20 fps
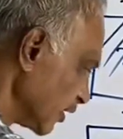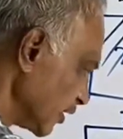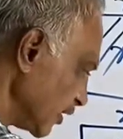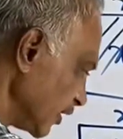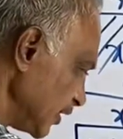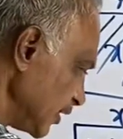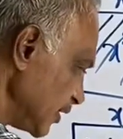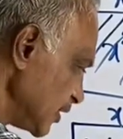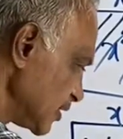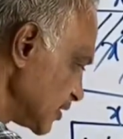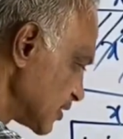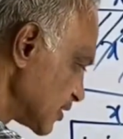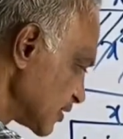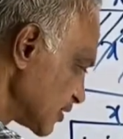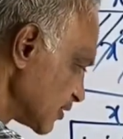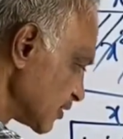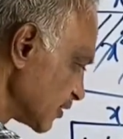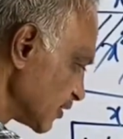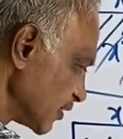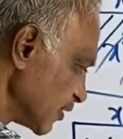It
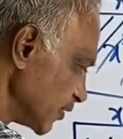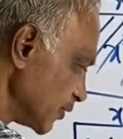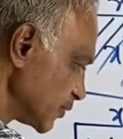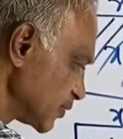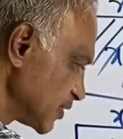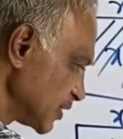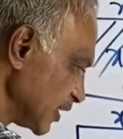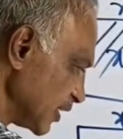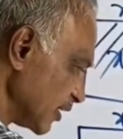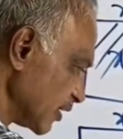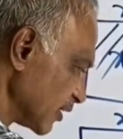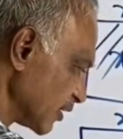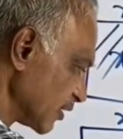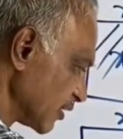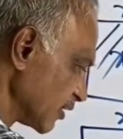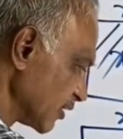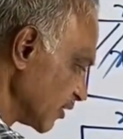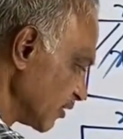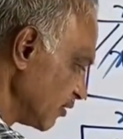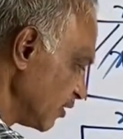is, you see,
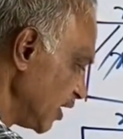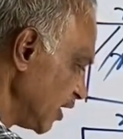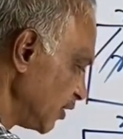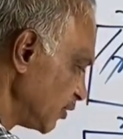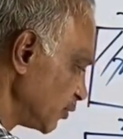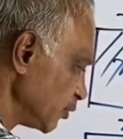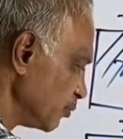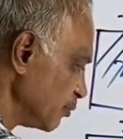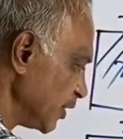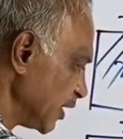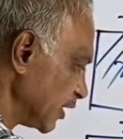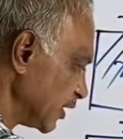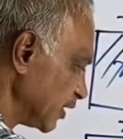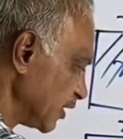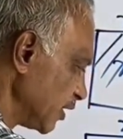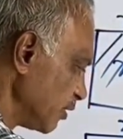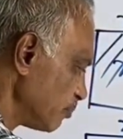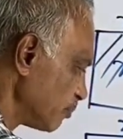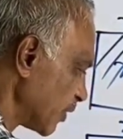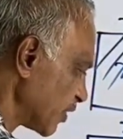we have to make it
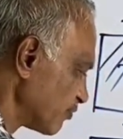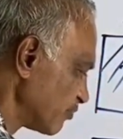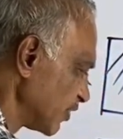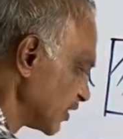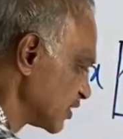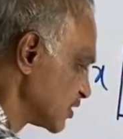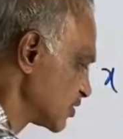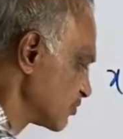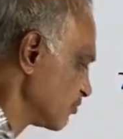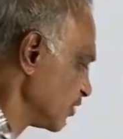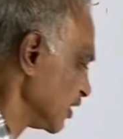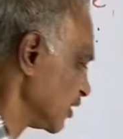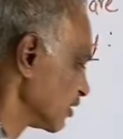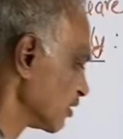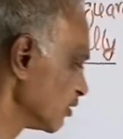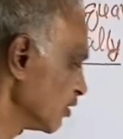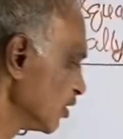a perfect square.